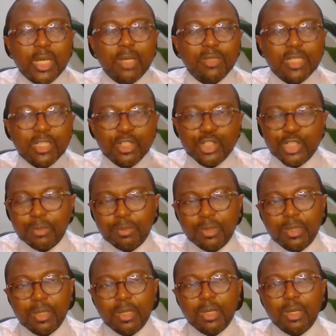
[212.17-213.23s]
leadership,
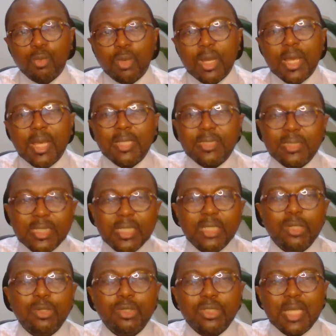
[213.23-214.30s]
where
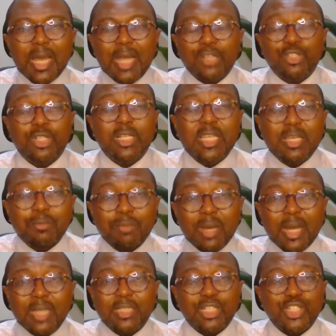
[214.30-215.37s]
CEOs actually
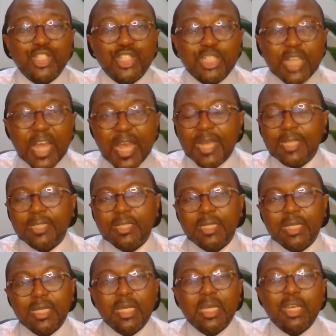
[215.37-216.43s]
emerge and shine
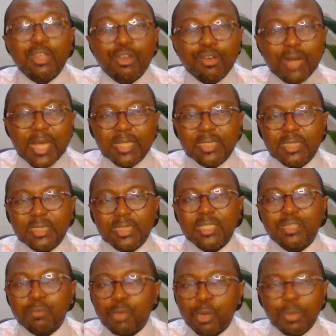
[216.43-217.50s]
in
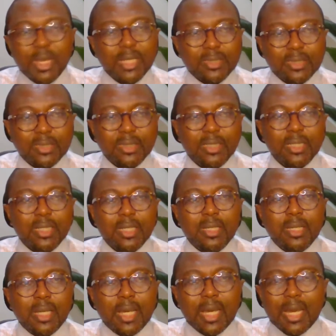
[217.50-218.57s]
crisis moments,
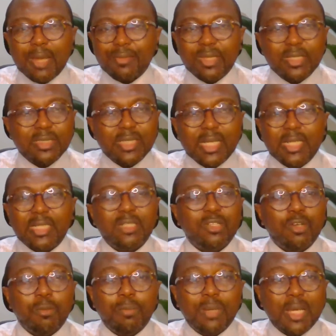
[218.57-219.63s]
things that they did
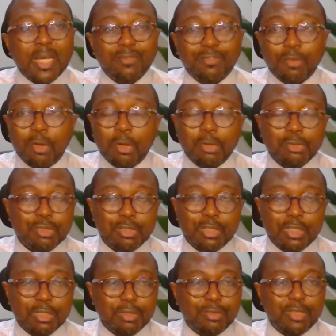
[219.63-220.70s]
not plan for,
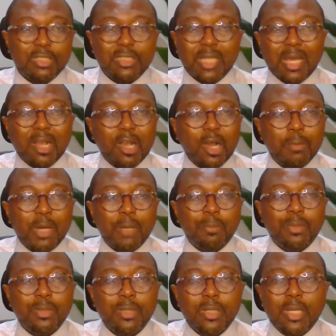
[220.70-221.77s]
the things that come
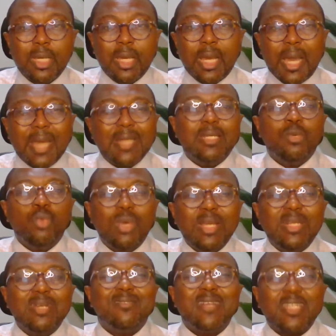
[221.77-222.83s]
up, and the way
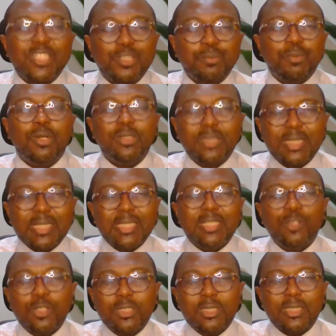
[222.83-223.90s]
they respond in
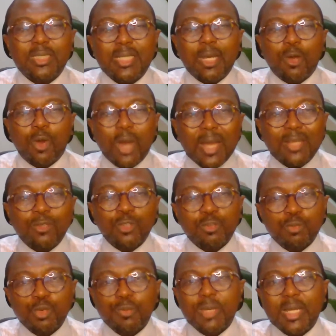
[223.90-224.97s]
those or at those
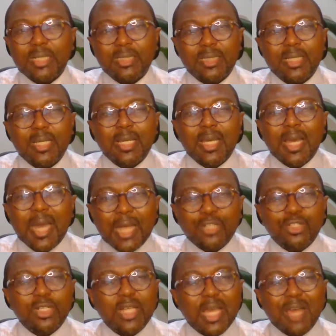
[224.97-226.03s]
moments
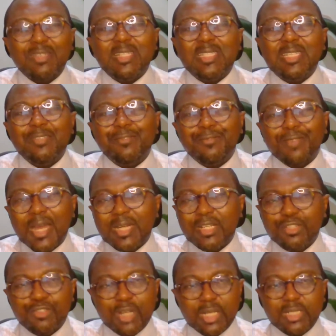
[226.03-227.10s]
actually have a defining
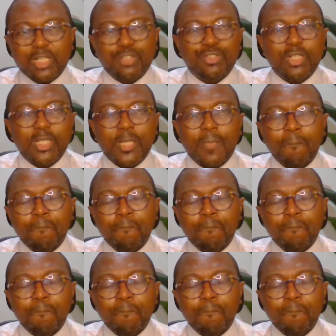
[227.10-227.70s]
trajectory